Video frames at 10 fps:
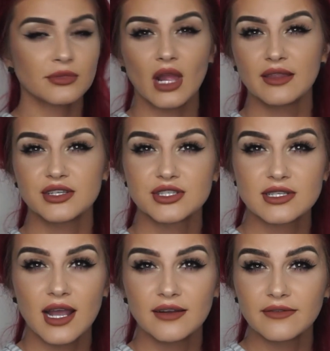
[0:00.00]
And this just
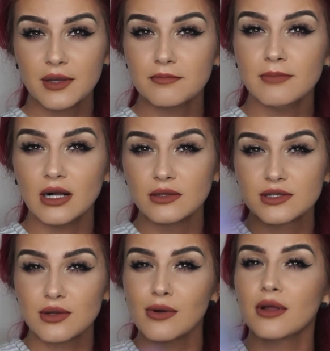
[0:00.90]
kind of like
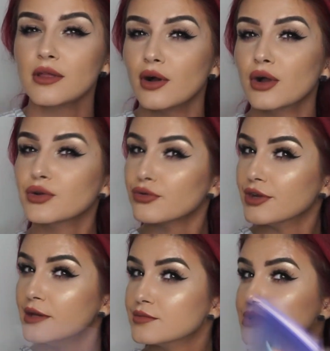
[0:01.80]
melts all the
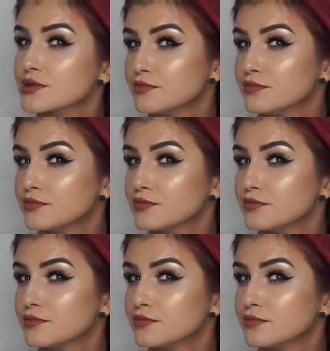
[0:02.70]
creams